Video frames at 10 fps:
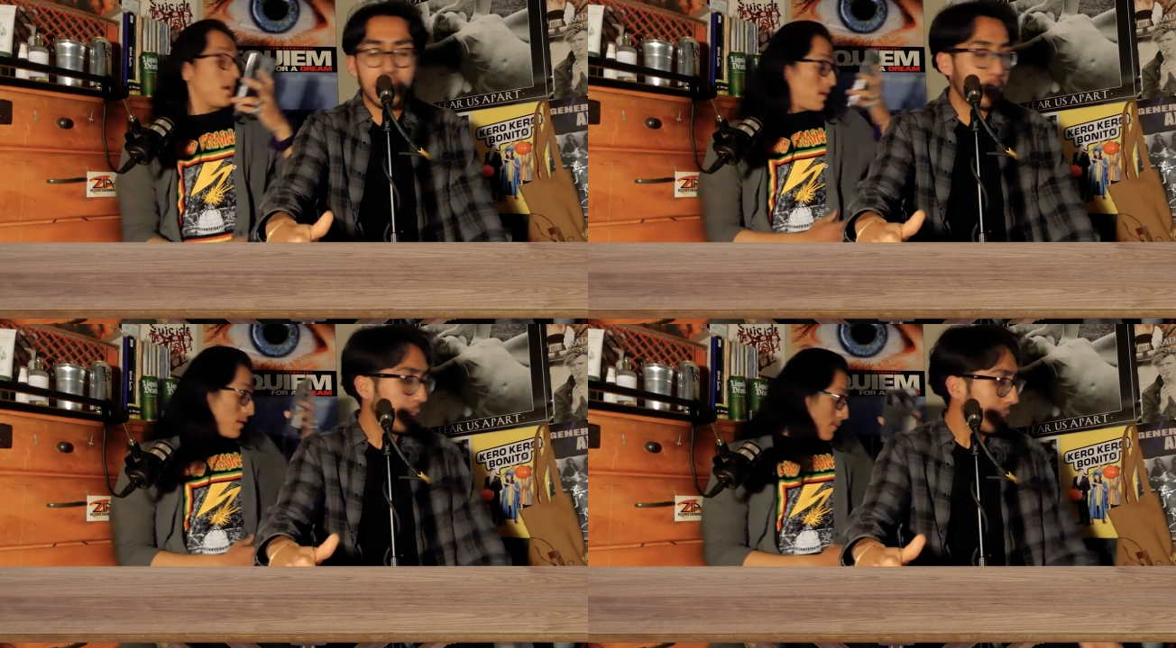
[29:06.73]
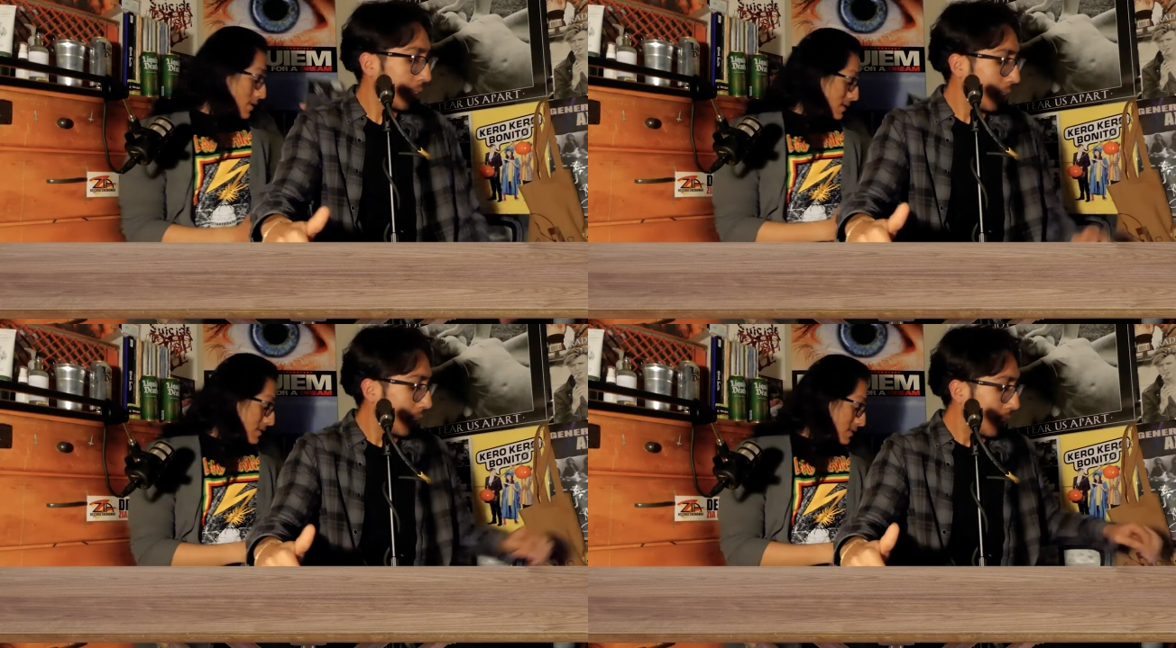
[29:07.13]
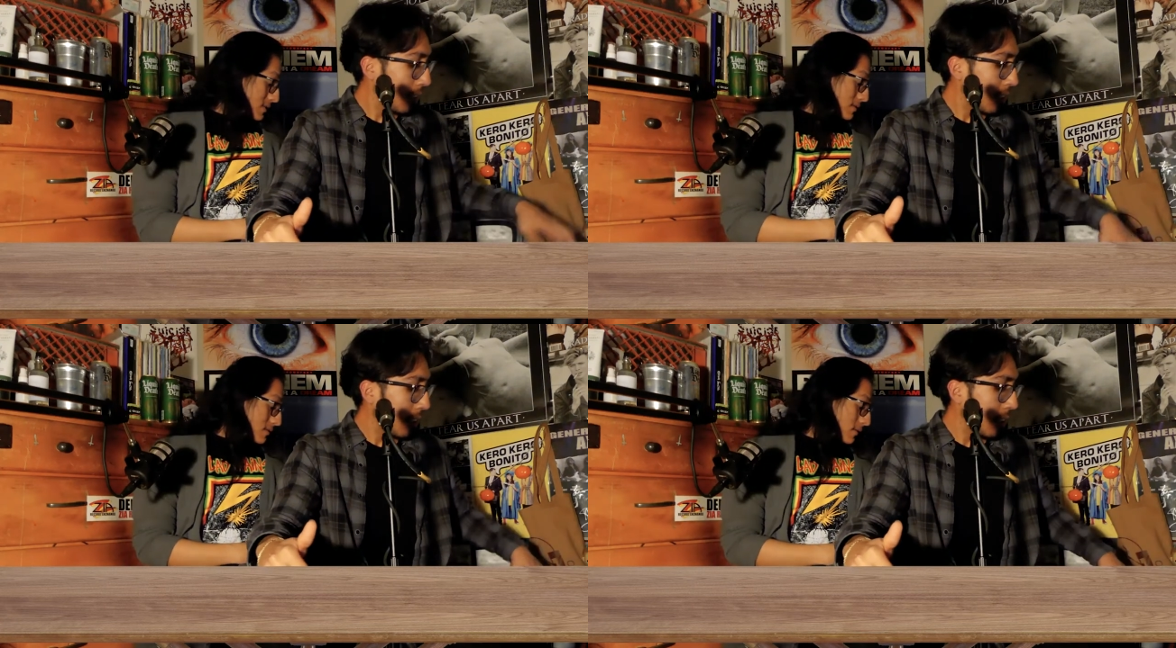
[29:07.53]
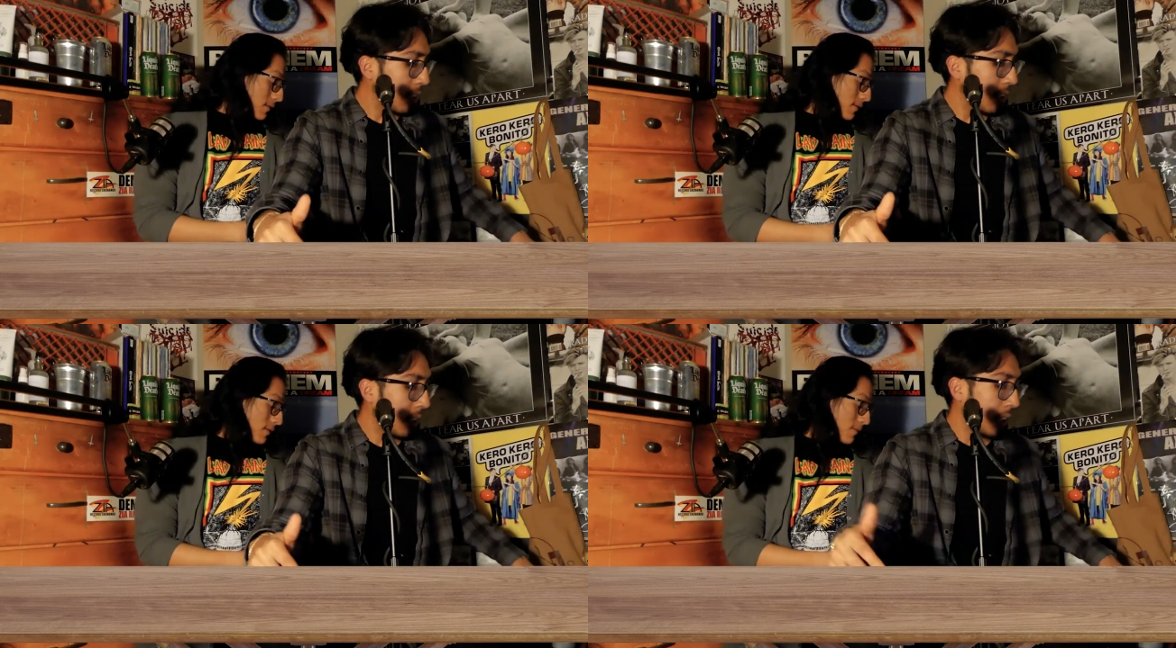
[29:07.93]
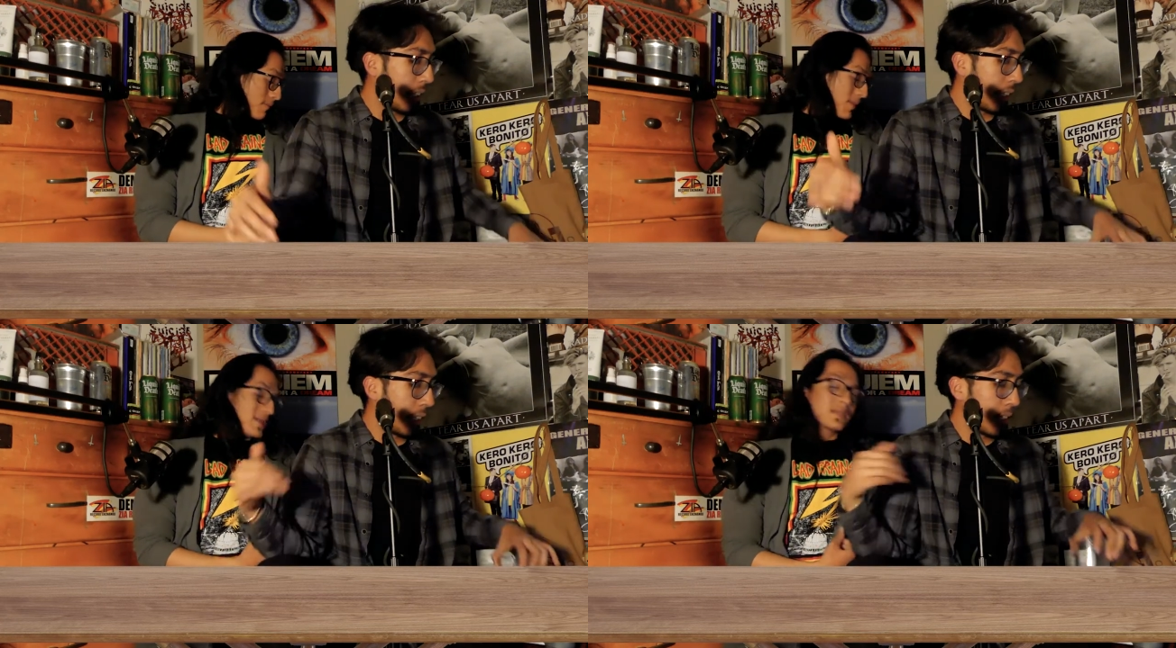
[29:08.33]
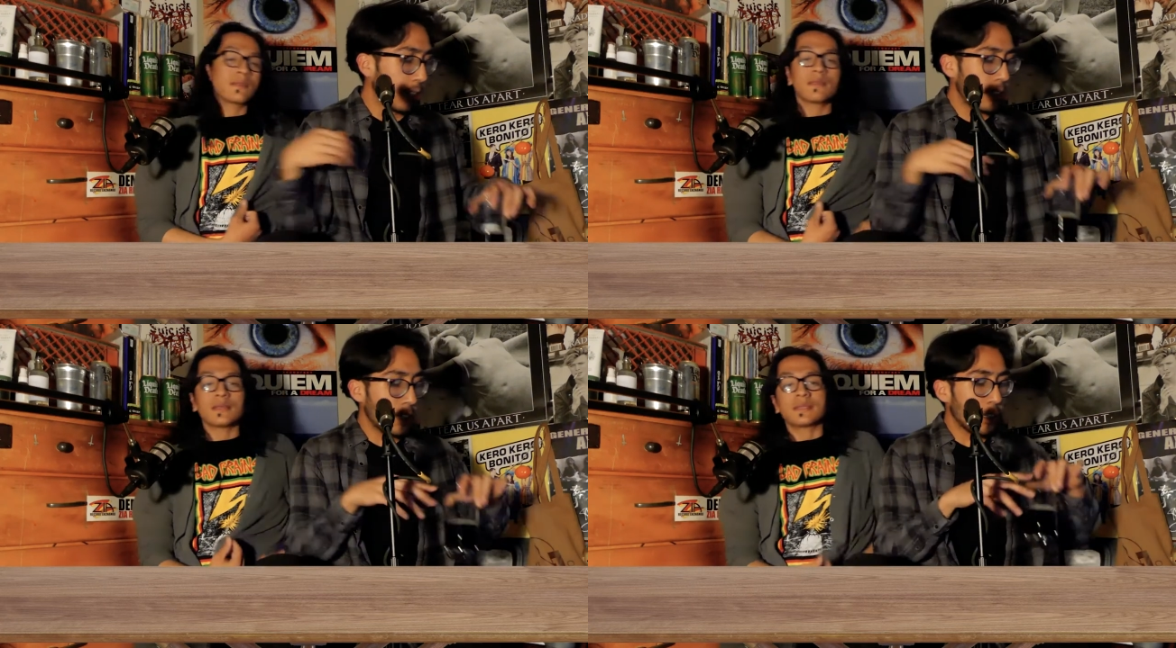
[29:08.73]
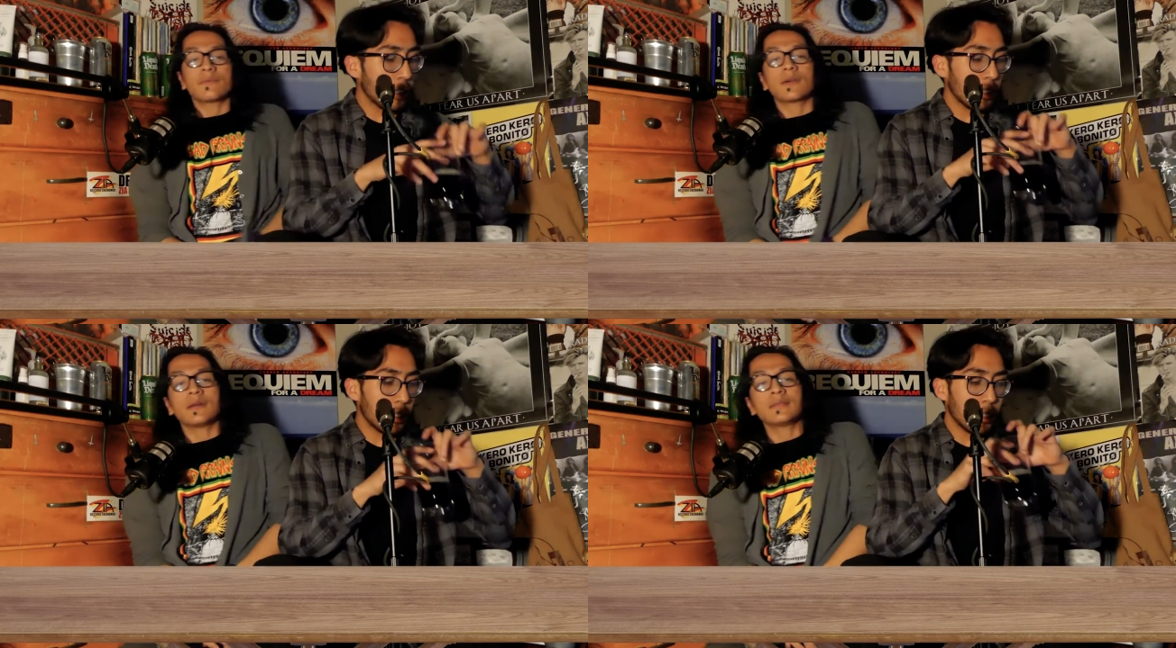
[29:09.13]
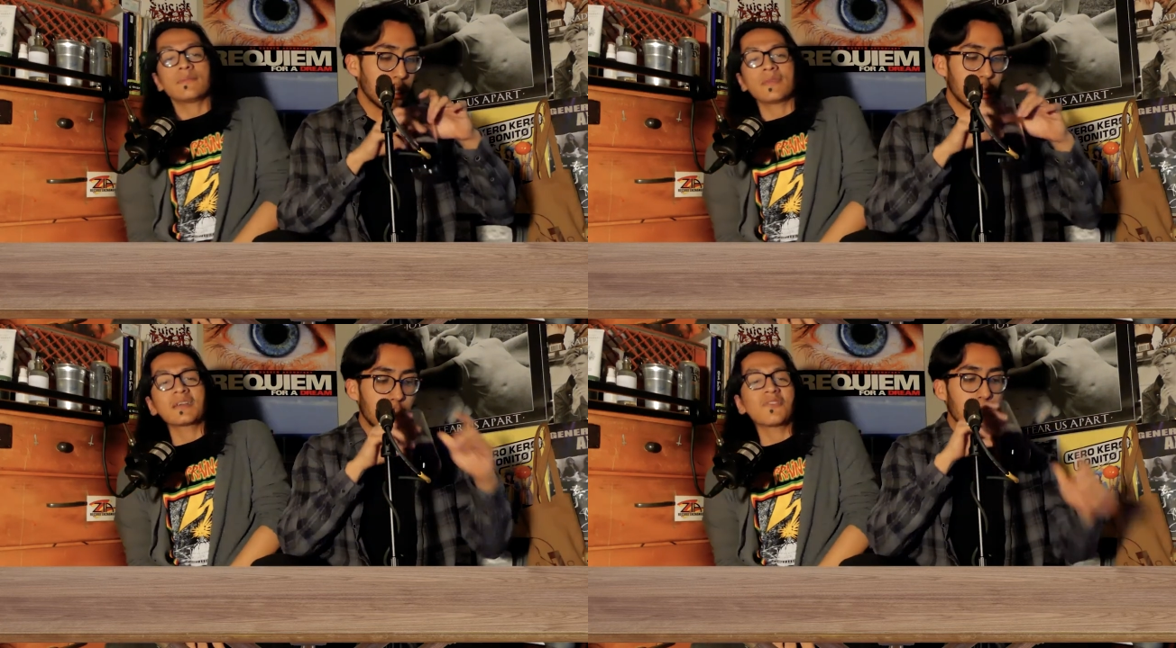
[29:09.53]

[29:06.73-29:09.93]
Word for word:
Speaker 1: Um, it's basically that same concept.